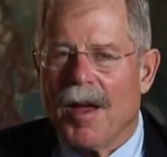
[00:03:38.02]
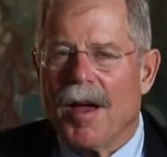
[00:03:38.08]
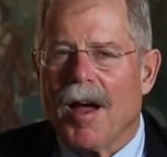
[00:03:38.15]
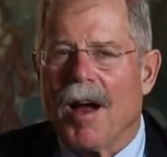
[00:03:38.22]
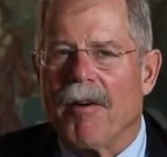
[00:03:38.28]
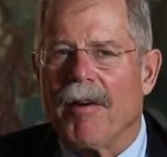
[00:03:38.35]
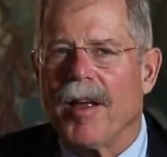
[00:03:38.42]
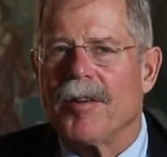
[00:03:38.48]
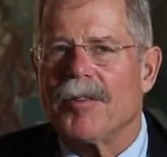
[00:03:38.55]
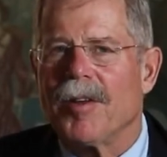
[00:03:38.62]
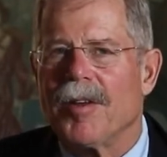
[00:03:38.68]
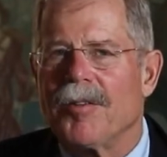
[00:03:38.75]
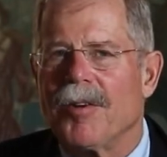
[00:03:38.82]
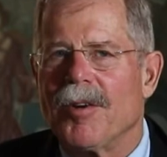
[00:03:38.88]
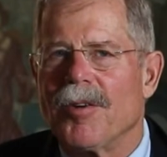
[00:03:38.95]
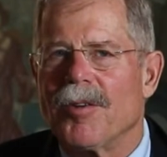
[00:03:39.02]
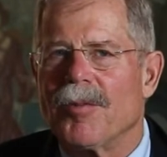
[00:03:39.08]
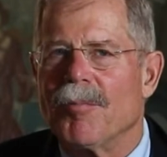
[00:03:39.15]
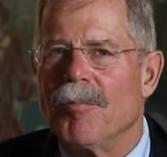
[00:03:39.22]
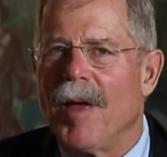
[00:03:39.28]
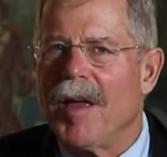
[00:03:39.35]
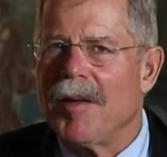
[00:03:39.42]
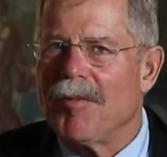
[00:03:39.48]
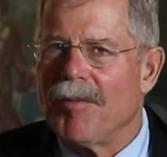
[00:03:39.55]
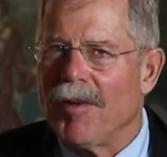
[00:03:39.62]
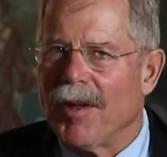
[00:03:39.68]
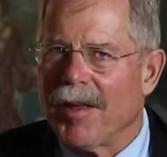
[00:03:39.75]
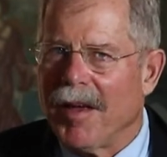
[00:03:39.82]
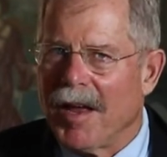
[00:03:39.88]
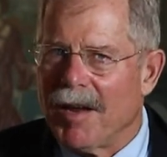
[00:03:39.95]
Our ancestors may have
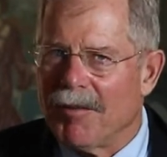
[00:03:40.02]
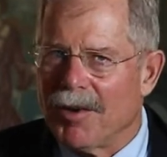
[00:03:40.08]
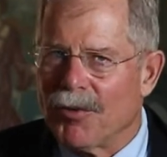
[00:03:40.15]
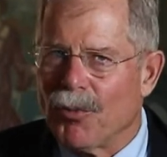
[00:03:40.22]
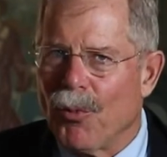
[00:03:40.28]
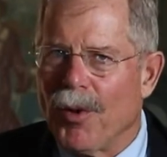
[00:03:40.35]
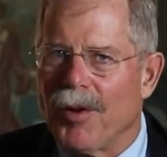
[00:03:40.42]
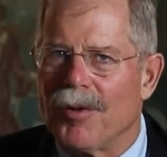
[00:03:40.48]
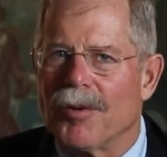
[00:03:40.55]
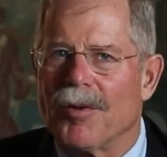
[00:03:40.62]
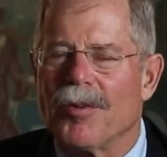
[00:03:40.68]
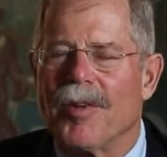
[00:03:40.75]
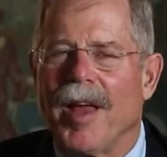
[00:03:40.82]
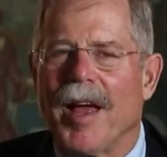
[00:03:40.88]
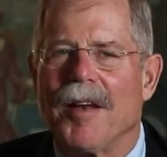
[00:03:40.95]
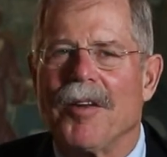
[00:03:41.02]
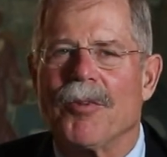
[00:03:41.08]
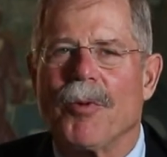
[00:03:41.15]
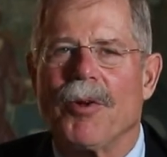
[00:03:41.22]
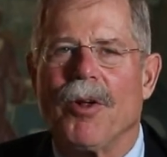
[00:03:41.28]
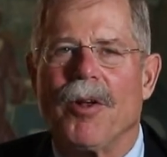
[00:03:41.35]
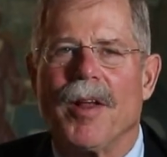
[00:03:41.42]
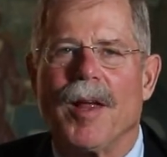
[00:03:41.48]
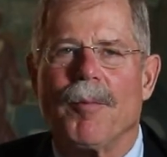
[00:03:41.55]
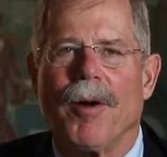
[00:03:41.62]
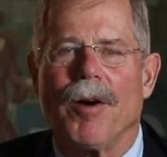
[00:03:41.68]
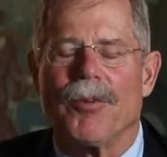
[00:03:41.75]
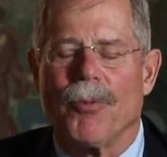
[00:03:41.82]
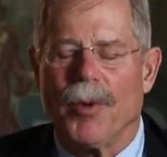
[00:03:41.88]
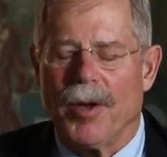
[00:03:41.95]
felt kind of a twinge of sadness when old
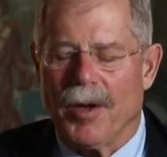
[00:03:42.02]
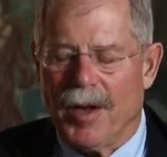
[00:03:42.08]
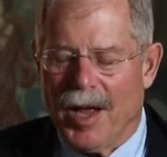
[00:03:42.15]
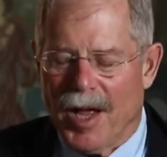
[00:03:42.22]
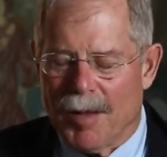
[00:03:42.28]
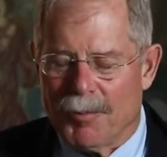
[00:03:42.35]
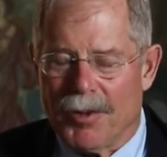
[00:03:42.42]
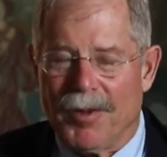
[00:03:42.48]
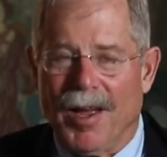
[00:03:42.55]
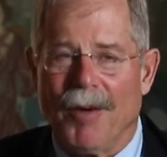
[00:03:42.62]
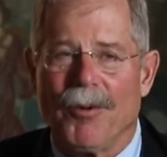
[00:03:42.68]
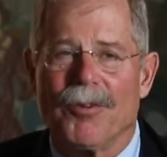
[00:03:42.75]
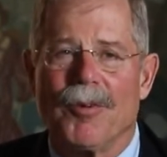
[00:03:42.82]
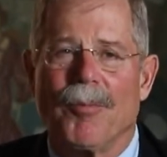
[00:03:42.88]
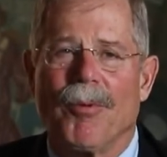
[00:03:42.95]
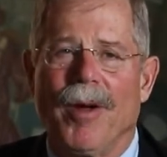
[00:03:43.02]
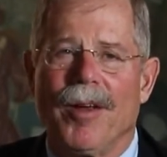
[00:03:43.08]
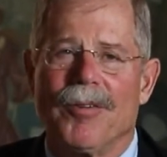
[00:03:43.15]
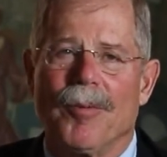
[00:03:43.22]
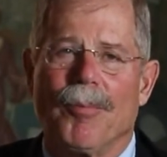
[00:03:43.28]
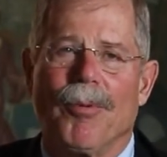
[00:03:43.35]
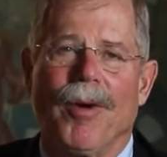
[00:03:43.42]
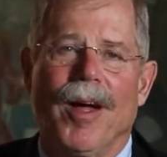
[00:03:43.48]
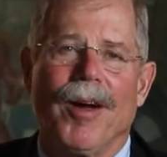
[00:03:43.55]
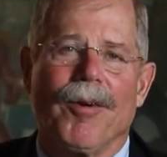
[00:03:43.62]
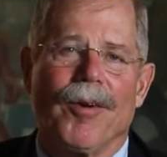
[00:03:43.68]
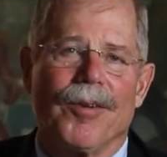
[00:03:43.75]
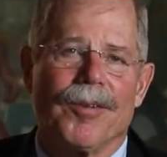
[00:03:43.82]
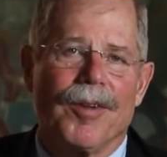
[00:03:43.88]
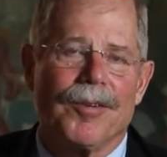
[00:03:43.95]
landmarks went down, but that was the price of
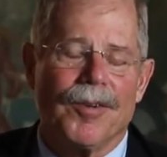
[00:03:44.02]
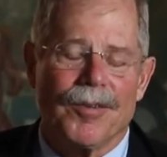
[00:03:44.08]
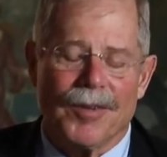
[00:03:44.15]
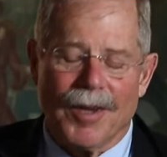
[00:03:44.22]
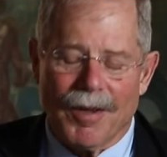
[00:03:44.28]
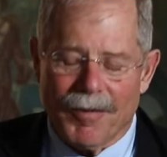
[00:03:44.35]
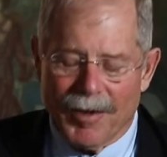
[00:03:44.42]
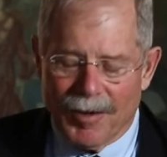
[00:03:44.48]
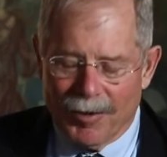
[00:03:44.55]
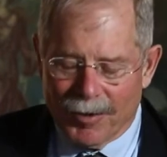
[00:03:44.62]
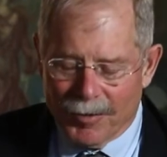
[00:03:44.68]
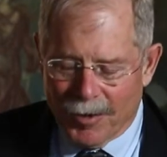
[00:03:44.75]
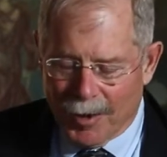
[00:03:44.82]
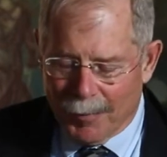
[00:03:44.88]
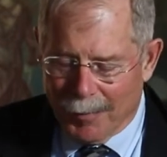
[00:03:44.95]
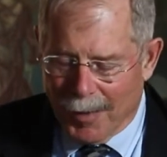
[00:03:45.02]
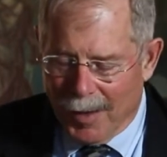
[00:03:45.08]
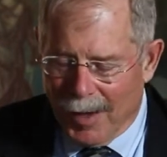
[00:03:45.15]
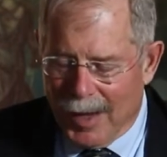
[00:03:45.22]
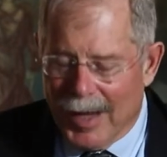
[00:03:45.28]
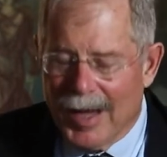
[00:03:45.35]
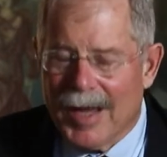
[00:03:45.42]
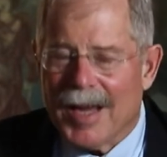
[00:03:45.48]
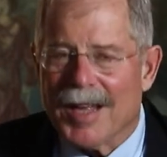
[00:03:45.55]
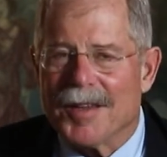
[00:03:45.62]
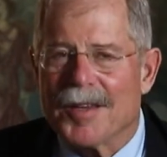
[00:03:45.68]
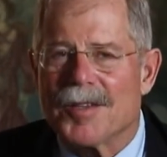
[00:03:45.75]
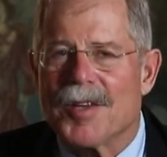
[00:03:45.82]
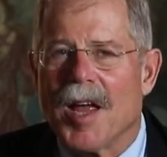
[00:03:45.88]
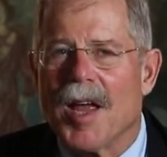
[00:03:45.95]
progress. That's just how they looked at it. In
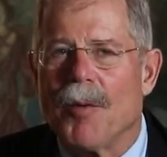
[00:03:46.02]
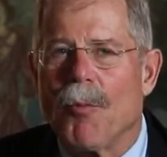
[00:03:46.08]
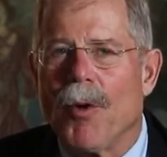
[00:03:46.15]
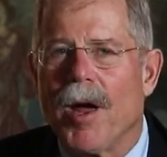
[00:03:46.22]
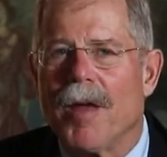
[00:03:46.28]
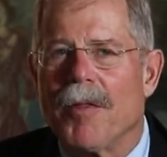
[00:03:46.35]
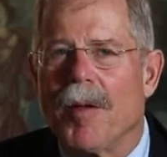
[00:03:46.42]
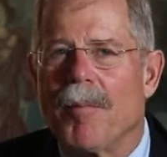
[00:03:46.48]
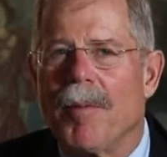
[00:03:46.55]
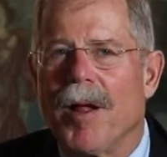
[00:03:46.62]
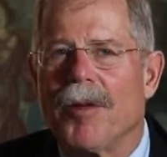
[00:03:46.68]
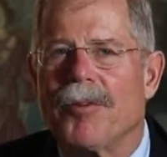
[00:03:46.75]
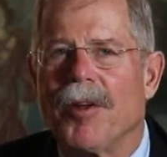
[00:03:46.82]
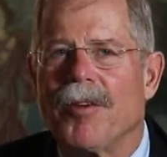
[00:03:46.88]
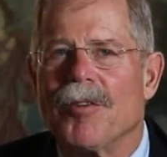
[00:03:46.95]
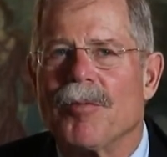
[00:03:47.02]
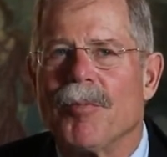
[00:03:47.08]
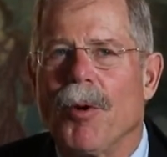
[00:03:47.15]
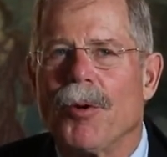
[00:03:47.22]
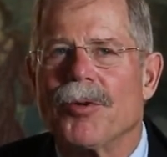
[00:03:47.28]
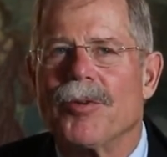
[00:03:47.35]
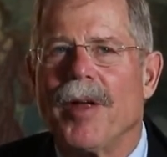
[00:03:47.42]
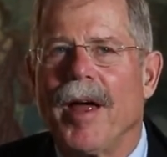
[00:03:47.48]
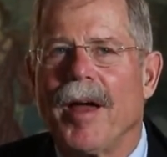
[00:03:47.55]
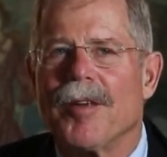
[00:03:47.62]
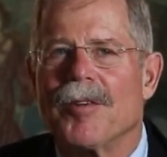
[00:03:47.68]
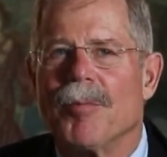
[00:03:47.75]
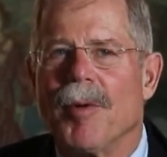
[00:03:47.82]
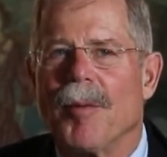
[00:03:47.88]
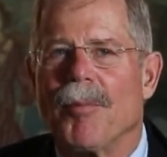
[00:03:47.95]
the same way that belching
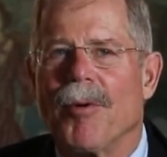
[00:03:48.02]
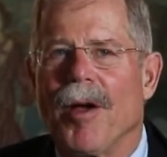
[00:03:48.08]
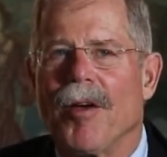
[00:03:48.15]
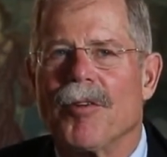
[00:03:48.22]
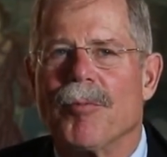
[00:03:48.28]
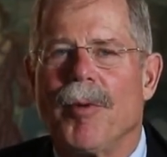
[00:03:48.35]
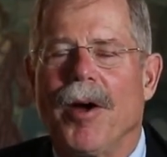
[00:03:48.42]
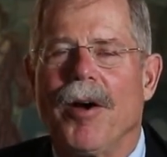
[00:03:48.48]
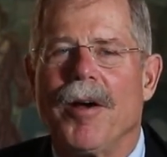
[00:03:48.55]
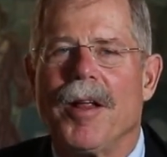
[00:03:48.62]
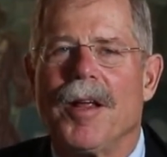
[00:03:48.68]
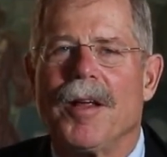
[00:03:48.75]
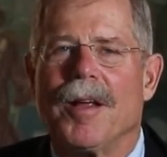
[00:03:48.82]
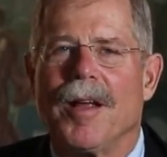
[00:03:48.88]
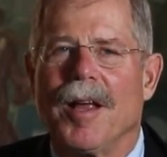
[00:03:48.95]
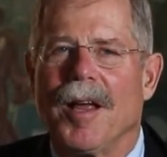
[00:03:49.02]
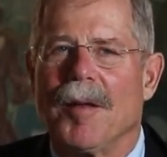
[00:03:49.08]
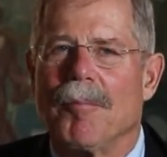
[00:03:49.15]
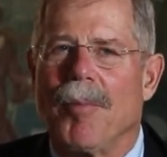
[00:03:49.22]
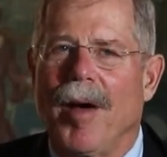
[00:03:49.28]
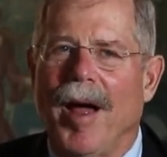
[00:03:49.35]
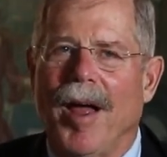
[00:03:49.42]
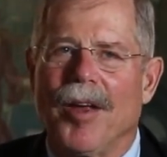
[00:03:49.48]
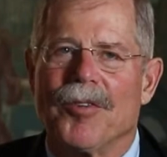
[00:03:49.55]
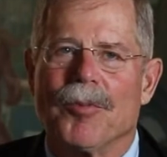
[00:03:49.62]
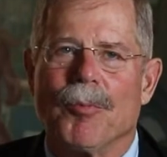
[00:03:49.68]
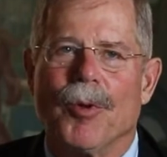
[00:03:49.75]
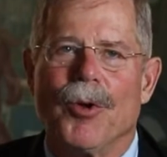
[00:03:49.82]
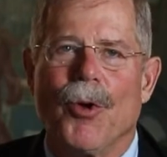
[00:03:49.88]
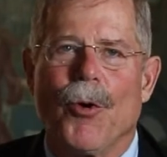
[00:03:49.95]
smokestacks meant prosperity and piles
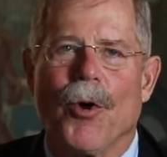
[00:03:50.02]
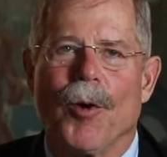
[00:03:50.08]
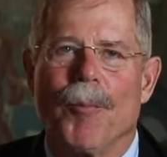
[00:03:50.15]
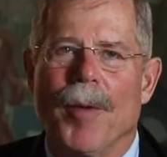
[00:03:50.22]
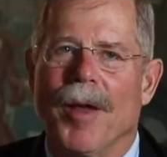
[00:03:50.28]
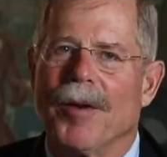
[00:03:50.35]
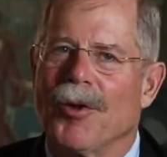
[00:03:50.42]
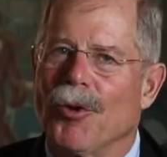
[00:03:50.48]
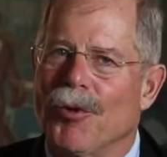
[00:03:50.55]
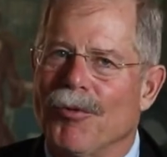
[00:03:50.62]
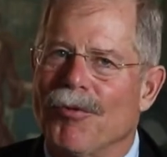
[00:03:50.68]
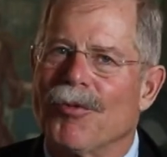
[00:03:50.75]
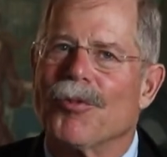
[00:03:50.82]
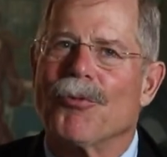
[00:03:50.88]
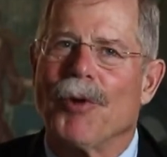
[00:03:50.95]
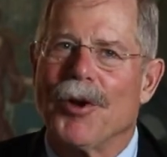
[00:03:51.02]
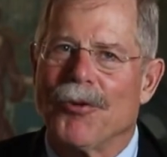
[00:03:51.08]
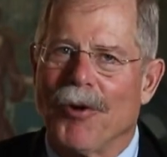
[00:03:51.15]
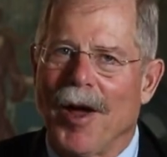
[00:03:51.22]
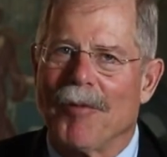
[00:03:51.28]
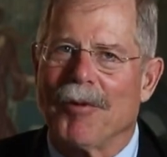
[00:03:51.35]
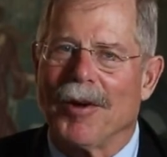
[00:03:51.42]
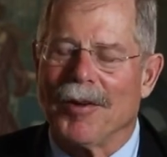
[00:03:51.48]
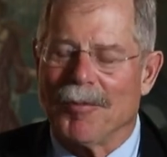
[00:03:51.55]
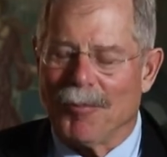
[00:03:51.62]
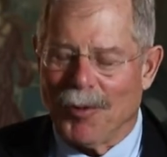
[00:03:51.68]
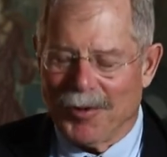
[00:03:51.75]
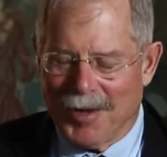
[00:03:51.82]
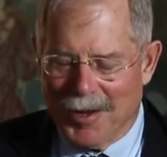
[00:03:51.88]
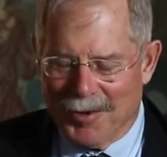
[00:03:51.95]
of manure meant good street traffic in
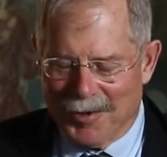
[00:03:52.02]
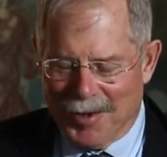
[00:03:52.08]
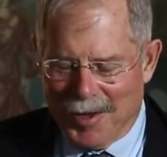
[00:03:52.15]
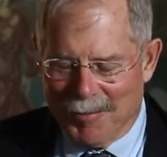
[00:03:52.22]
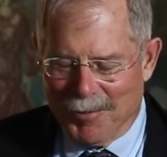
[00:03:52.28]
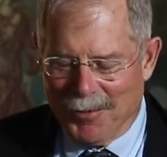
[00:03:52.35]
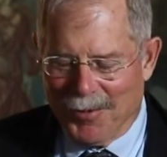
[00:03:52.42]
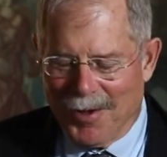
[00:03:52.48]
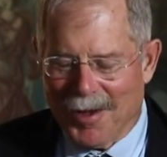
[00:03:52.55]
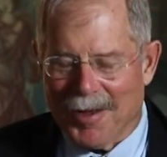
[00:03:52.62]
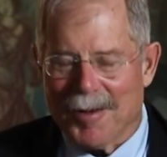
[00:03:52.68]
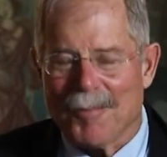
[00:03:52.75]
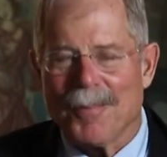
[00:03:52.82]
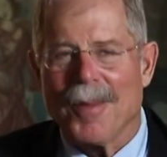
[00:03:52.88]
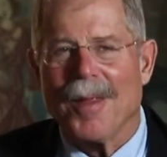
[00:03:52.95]
downtown Milwaukee.